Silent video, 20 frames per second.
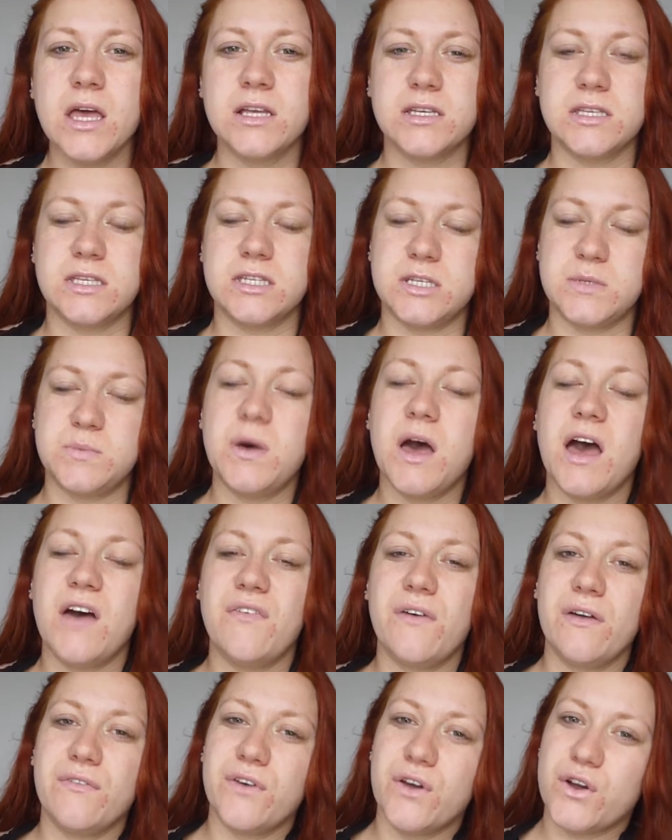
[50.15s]
So this is
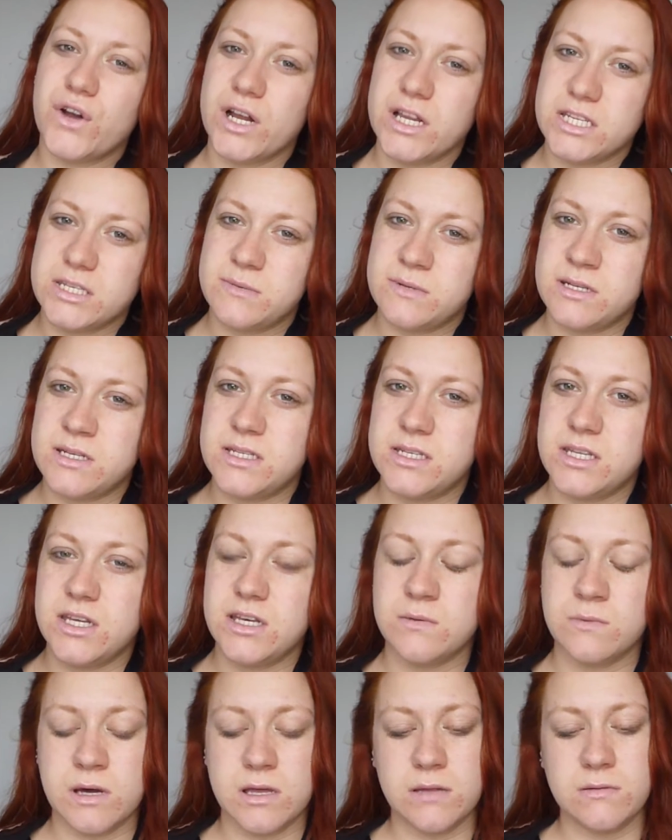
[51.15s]
perfect for Christmas, so you
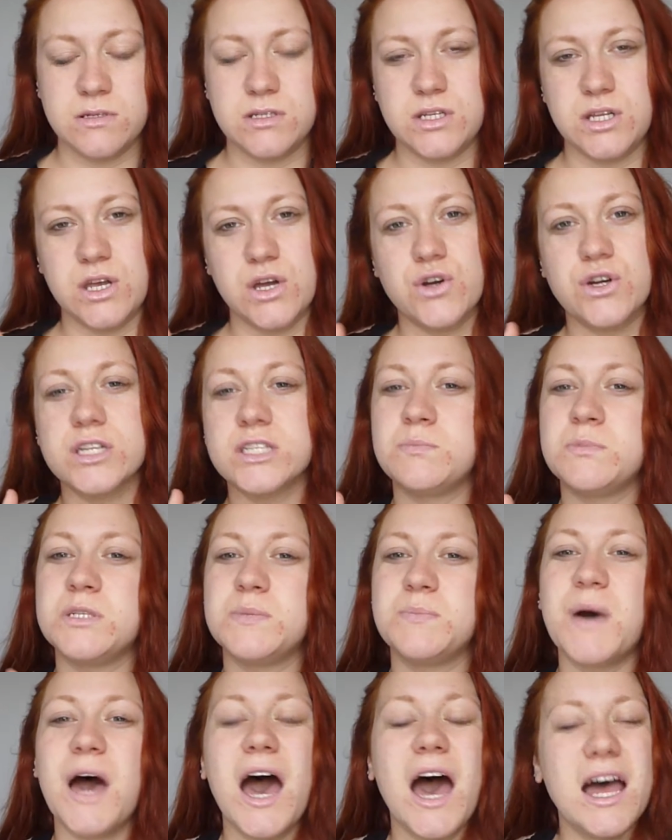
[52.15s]
can wear this to
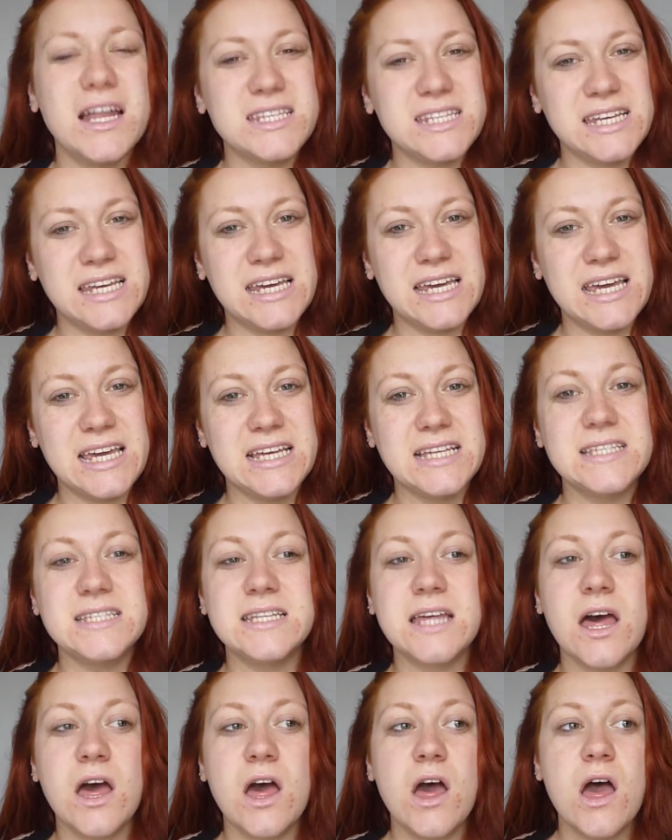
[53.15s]
Christmas parties,